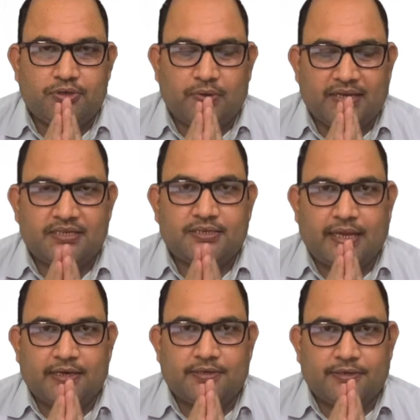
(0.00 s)

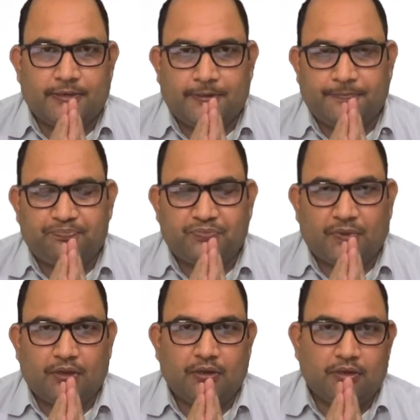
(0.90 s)
understand
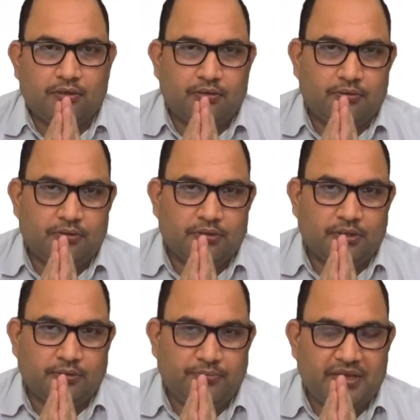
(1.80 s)

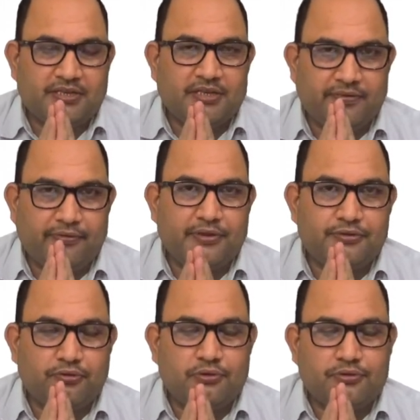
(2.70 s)
the major
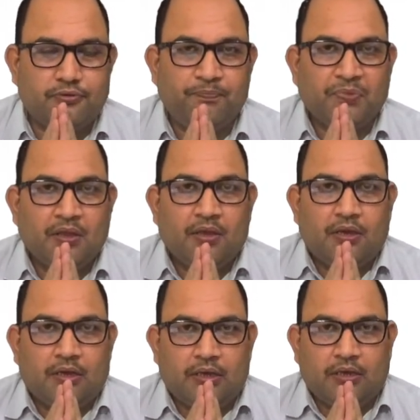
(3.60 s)
difference also.
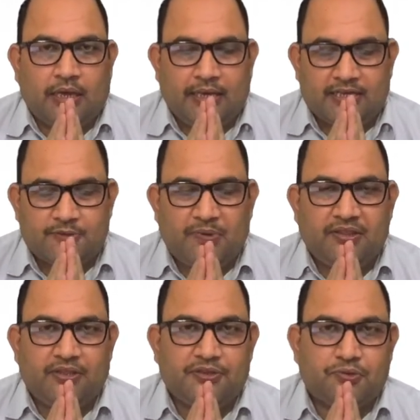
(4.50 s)
I'll
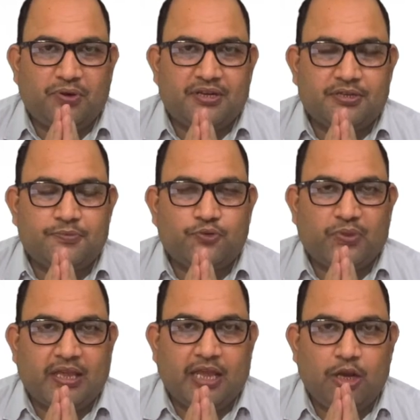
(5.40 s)
explain these three terms
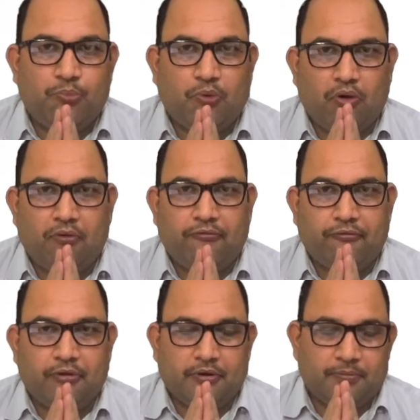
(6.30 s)
with the help
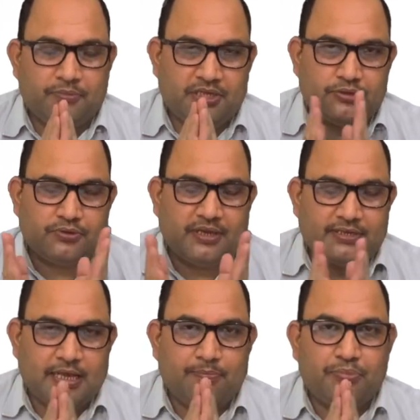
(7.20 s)
of day-to-day
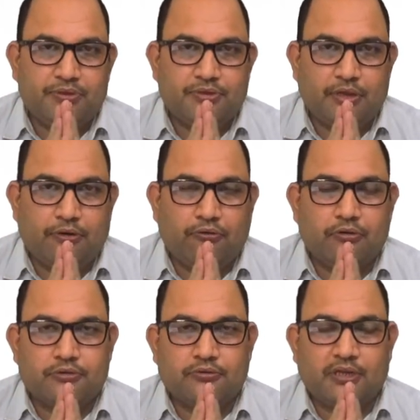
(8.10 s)
examples and
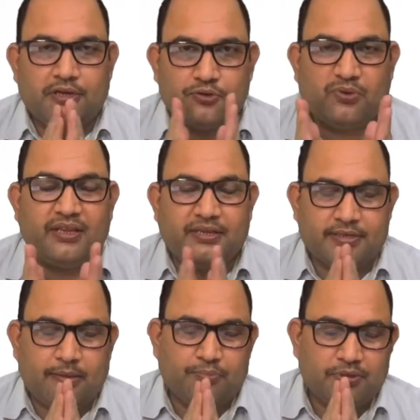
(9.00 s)
also the literary
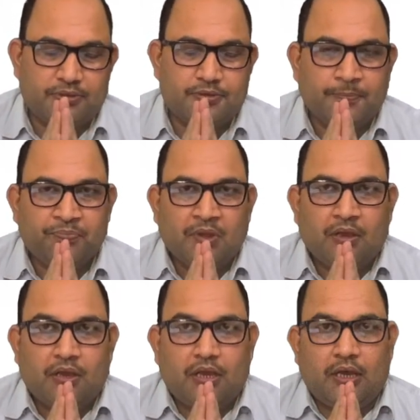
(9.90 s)
examples.
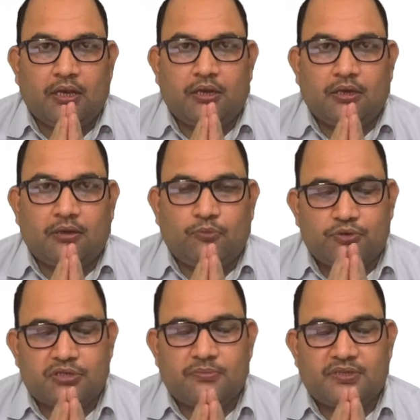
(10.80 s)
And
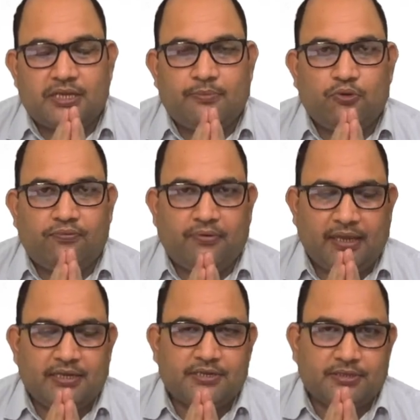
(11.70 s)
most of the time you
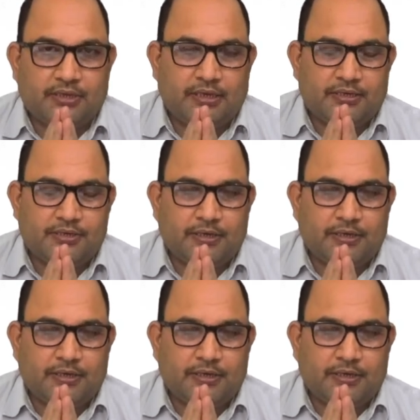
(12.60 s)
find that